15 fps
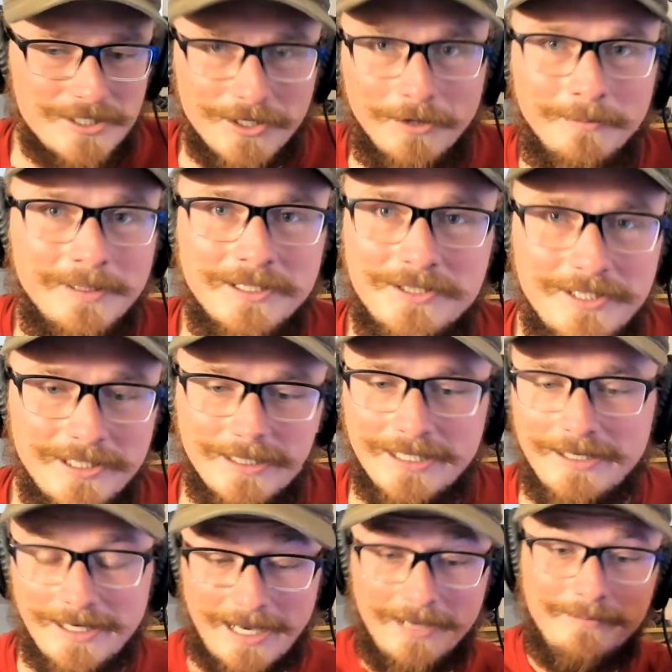so much in
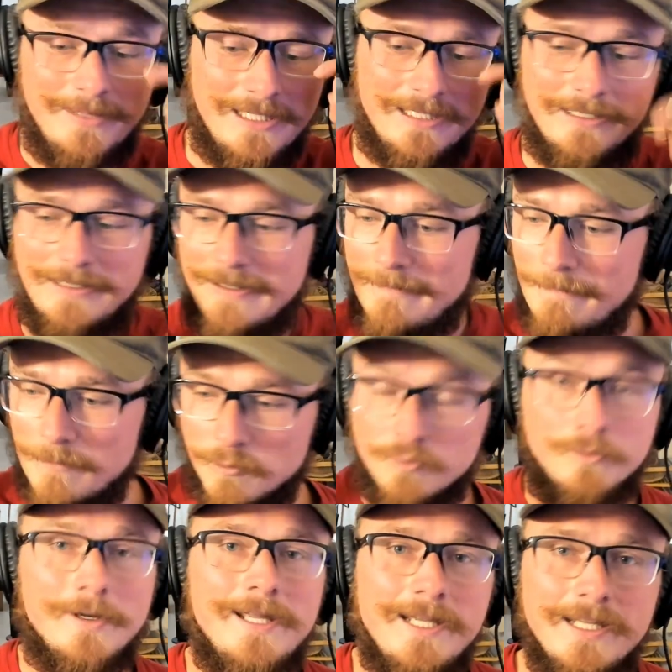there. I mean,
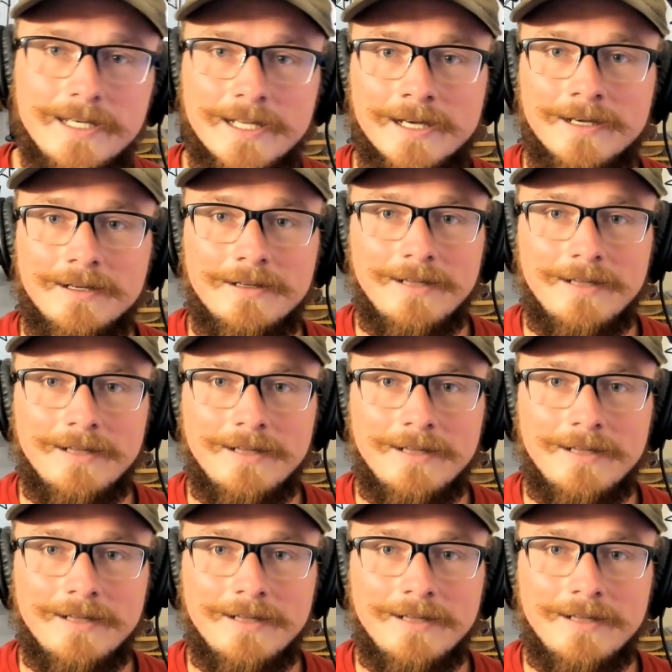read.